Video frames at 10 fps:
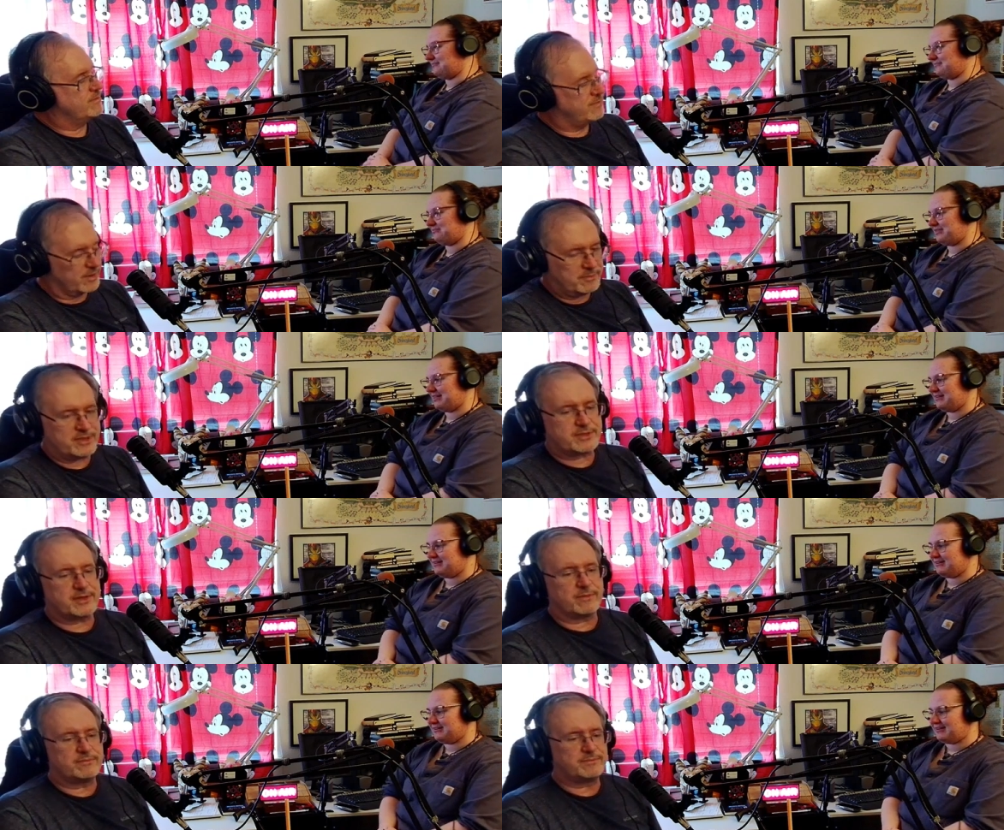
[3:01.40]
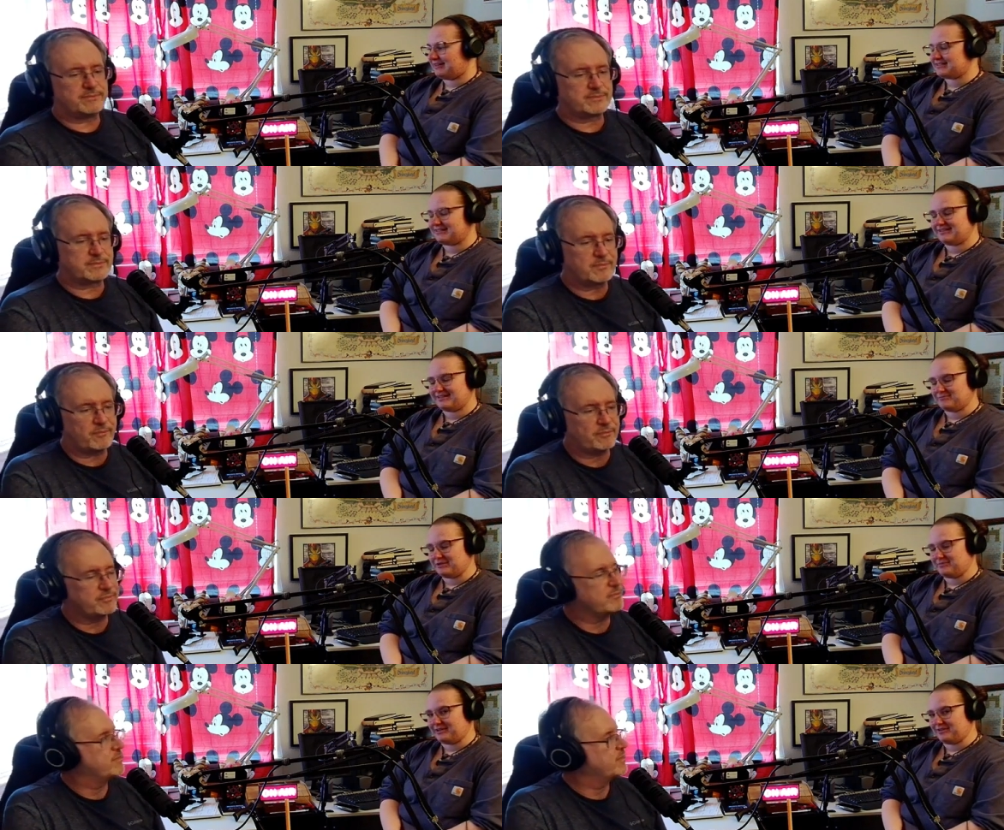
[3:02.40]
Speaker 1: Very much so.
Speaker 2: I said that in my
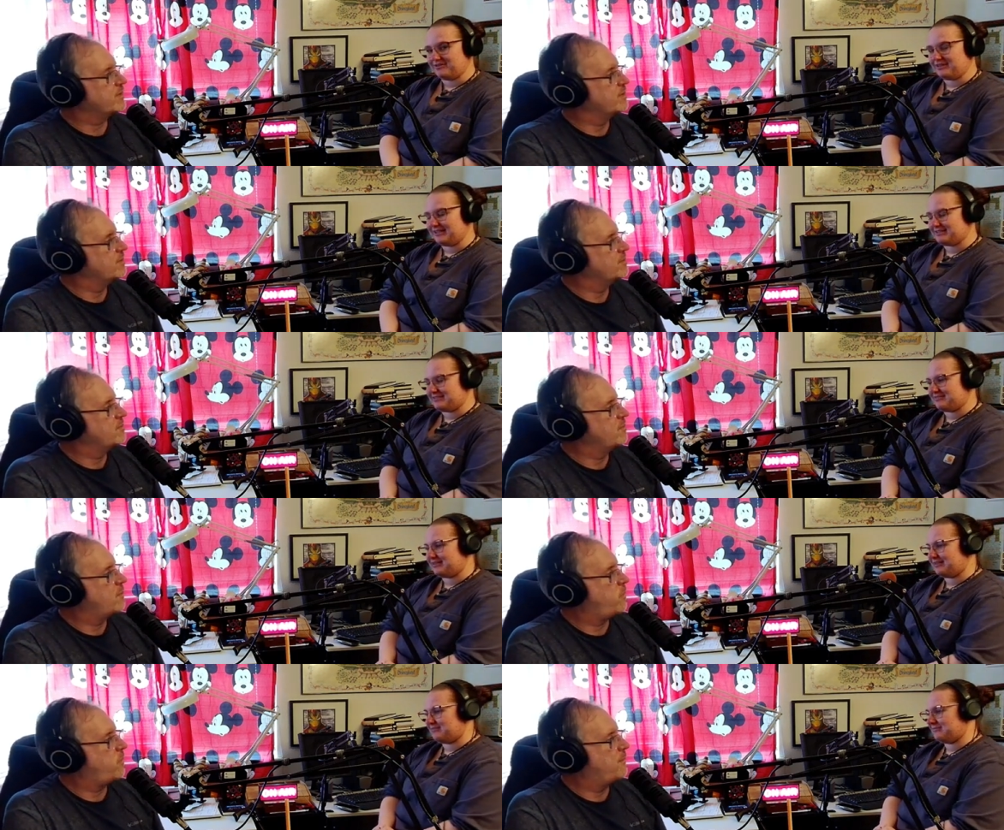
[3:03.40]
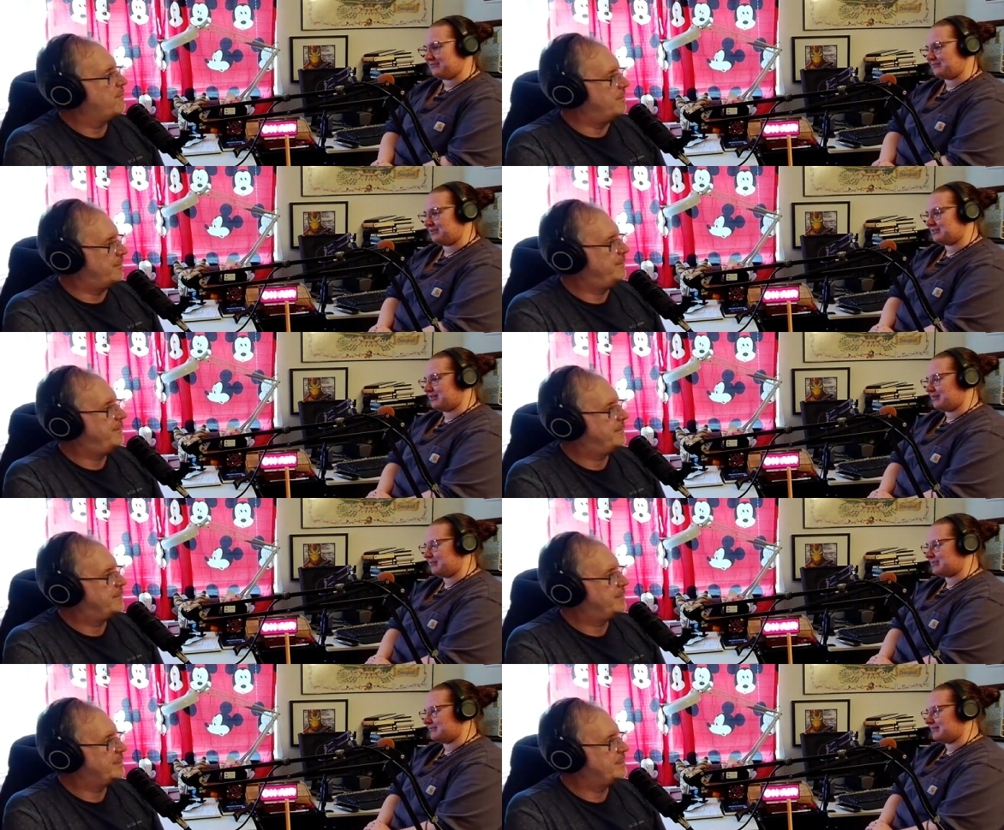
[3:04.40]
bio class the other day. Mm-hmm. We were mm-hmm. talking about
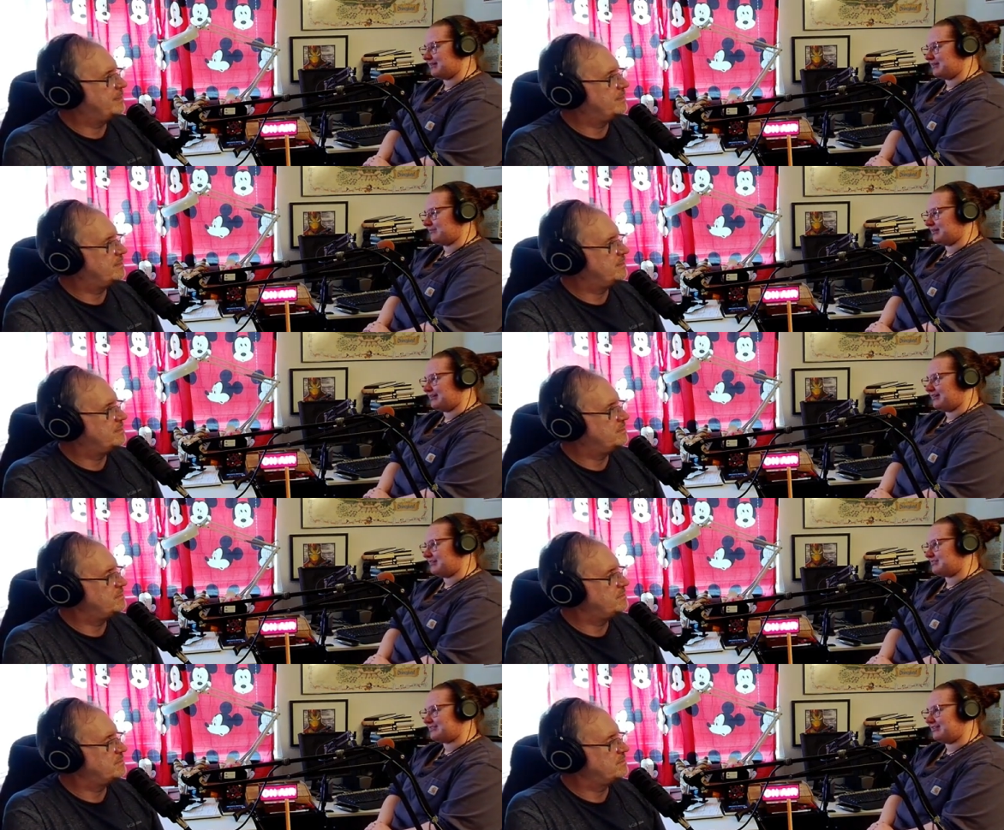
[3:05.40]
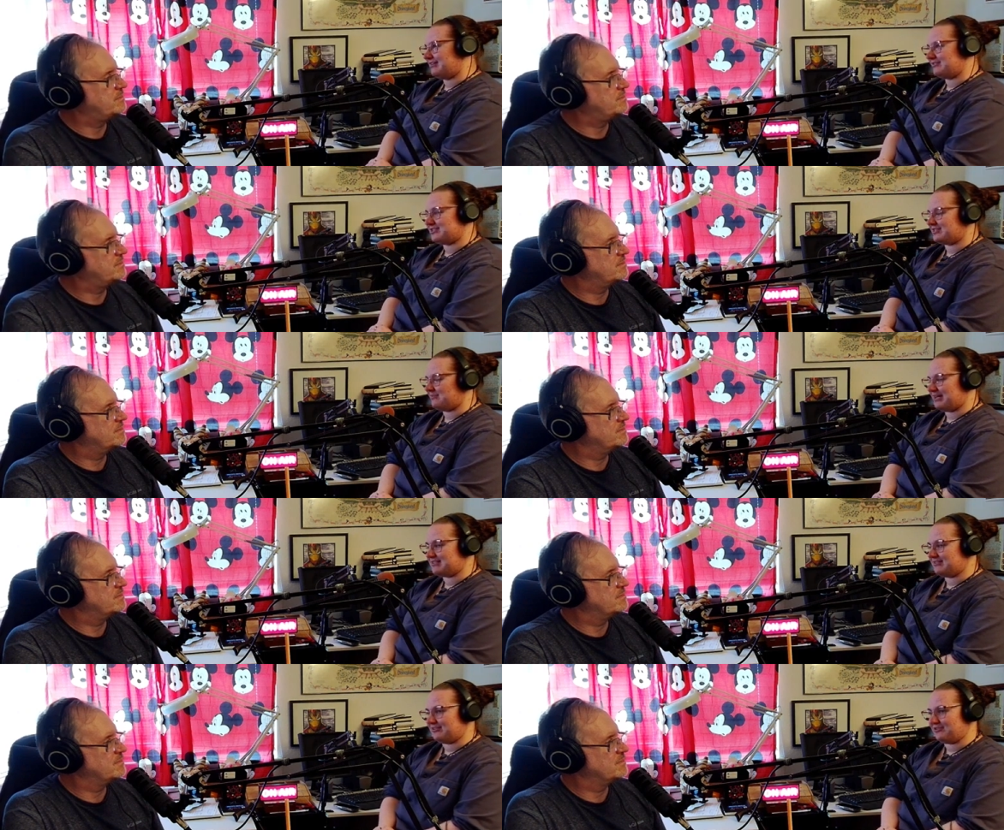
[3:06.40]
something, and I'm like, "Yeah, it's you know, it's just the
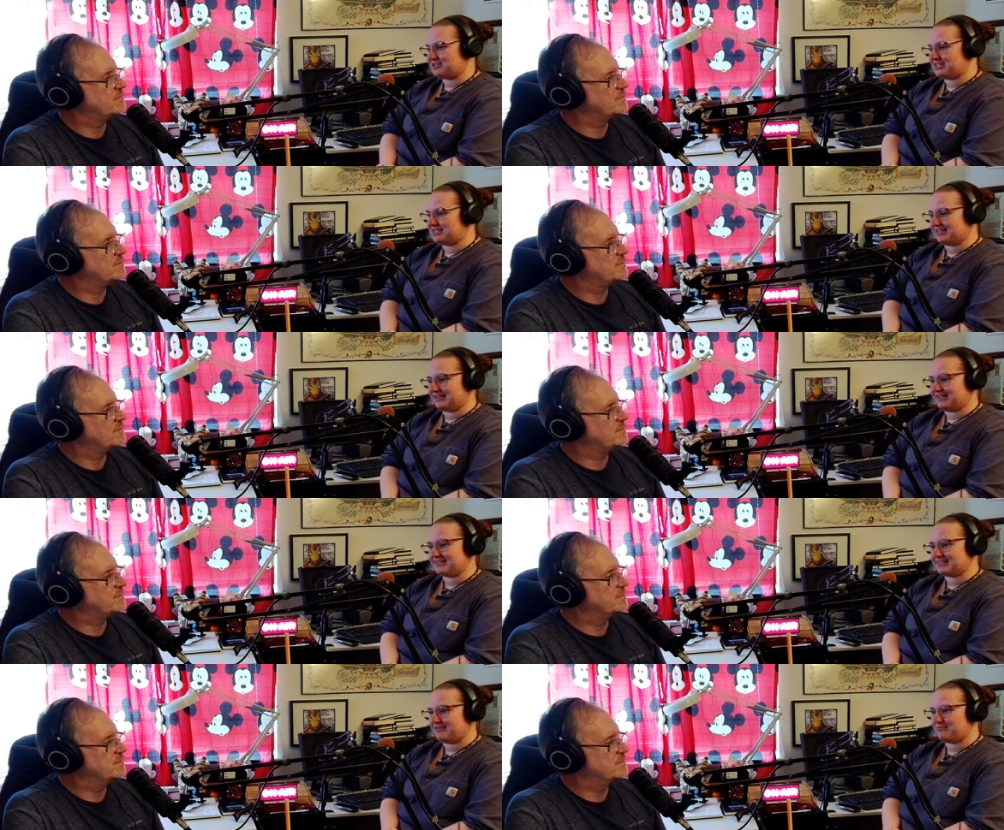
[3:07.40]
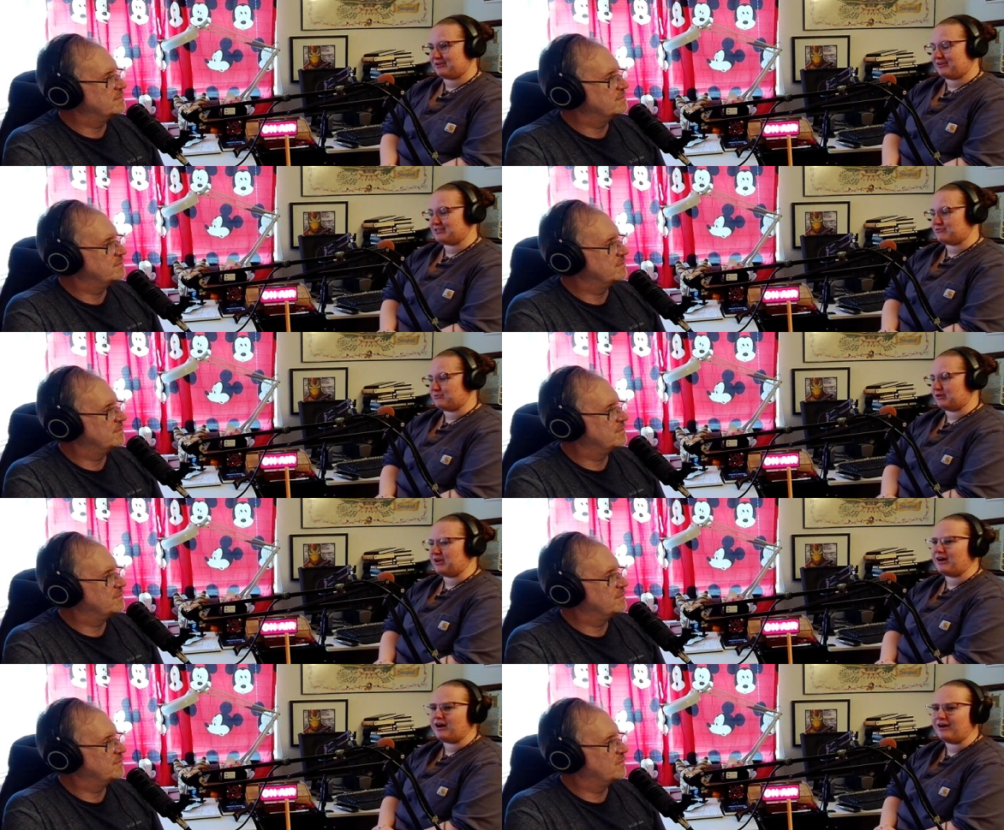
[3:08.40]
masculine urge to dig." And this guy from across the room went,
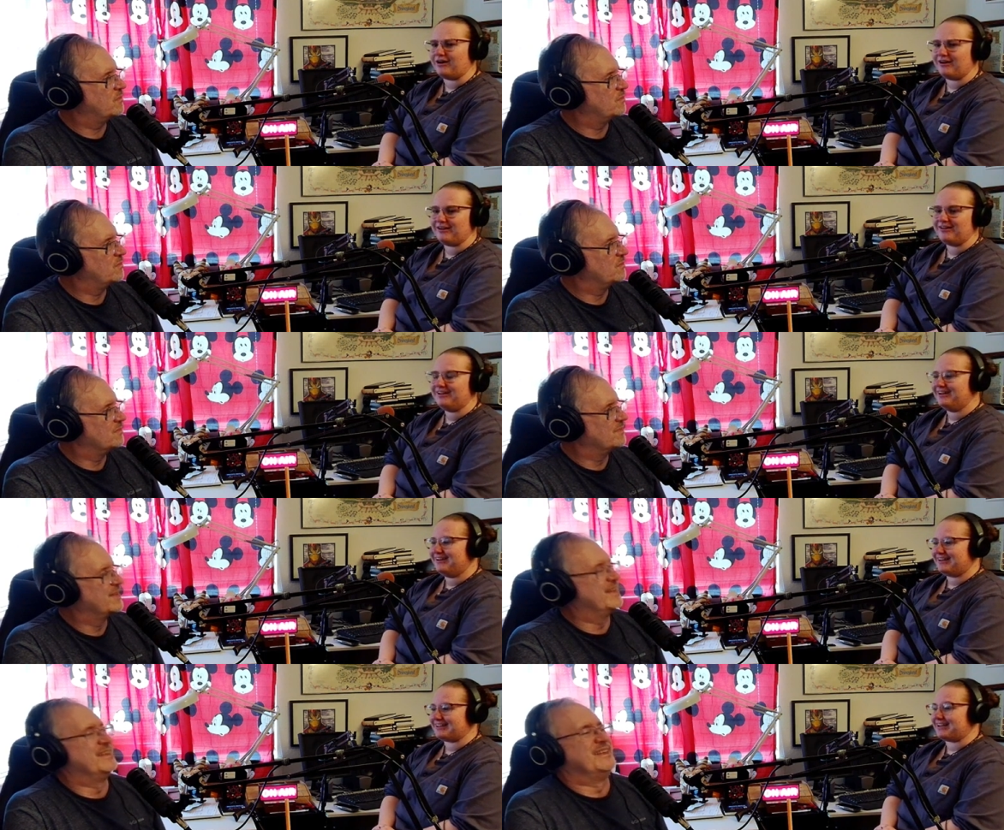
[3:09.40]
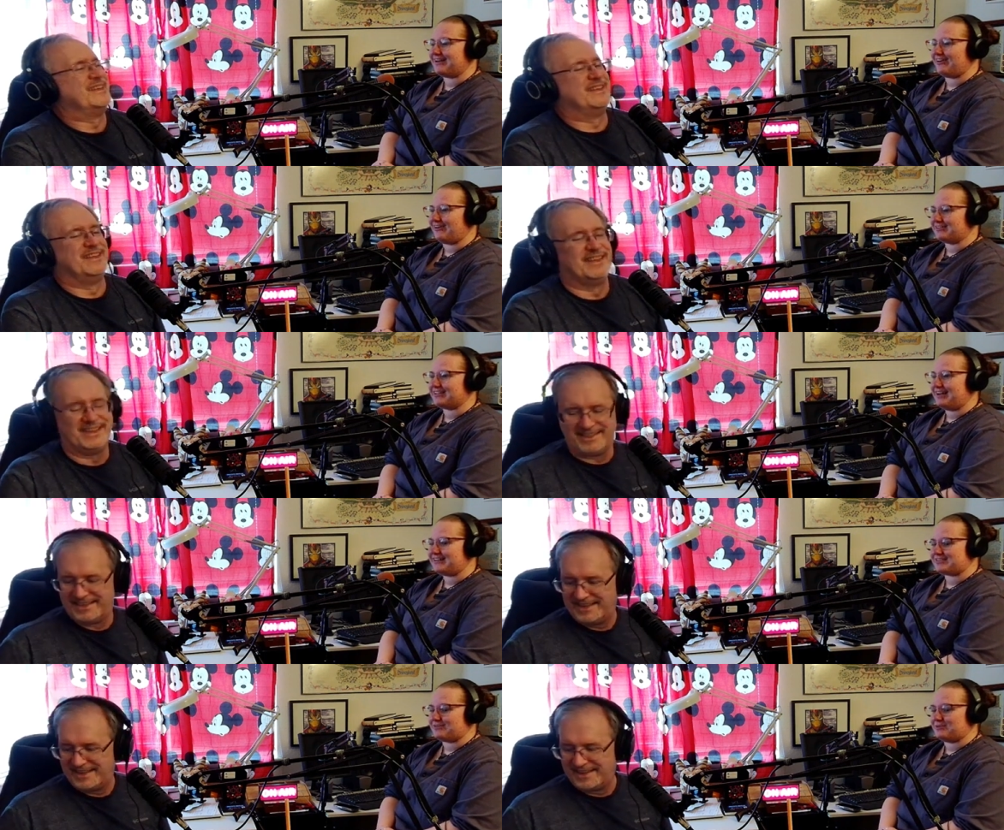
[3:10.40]
"Huh?" And then all the guys
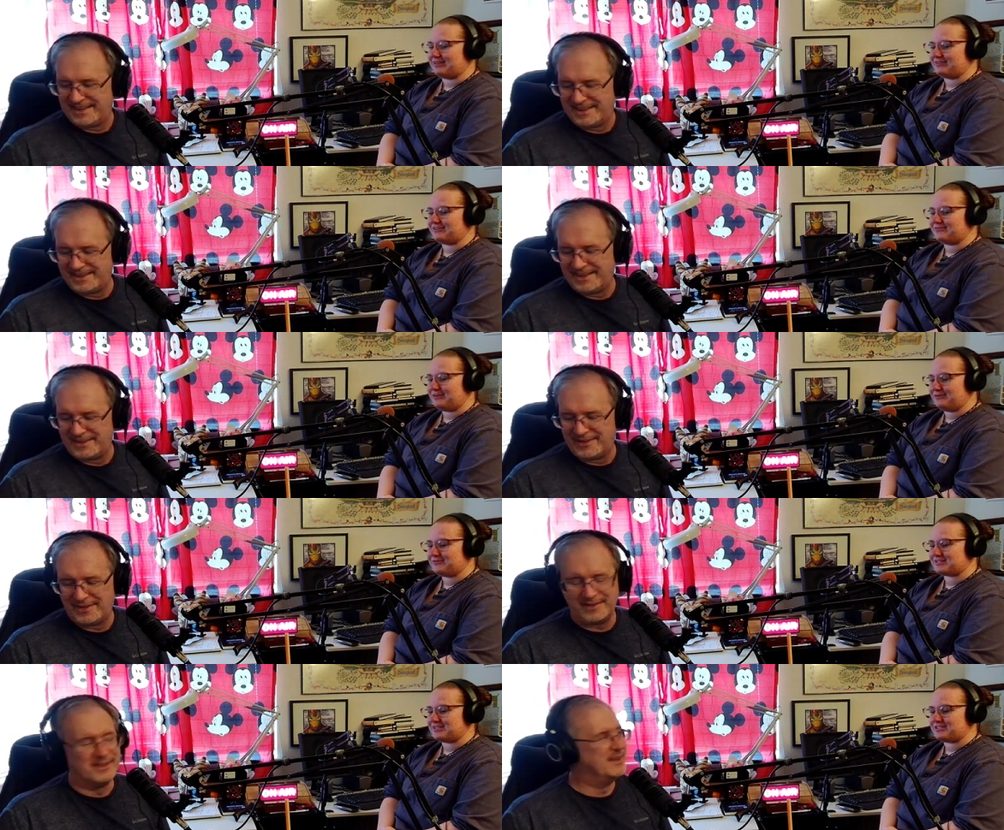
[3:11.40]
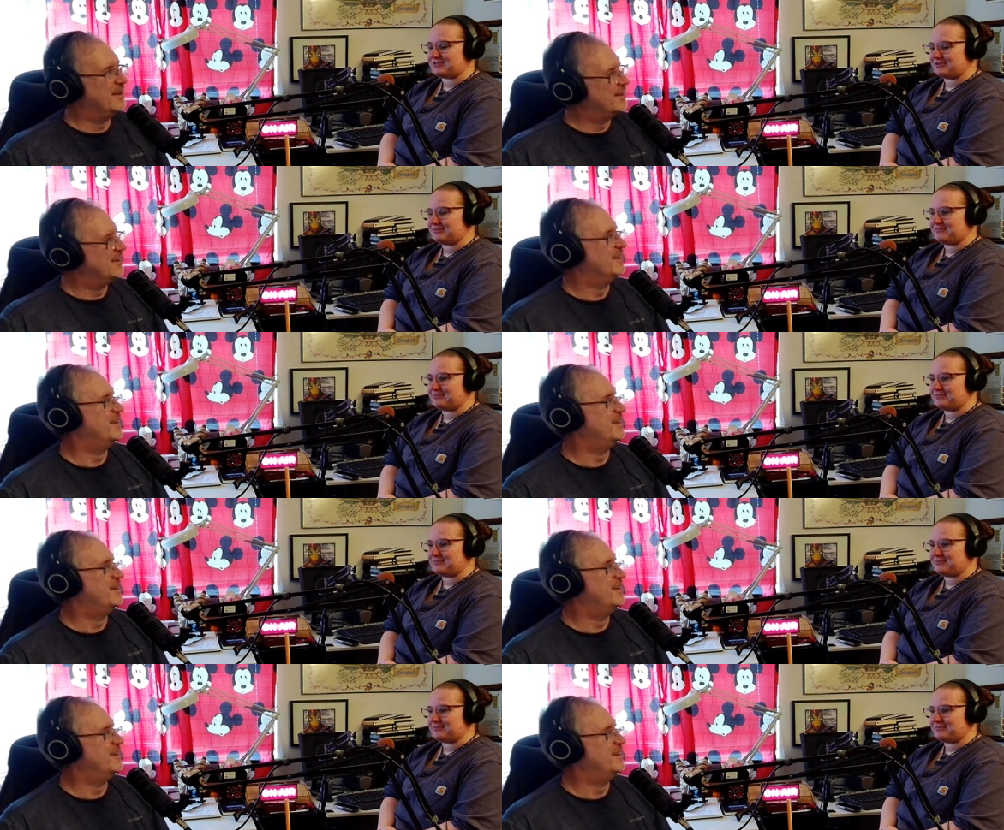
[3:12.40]
started pulling out their phones and showing me.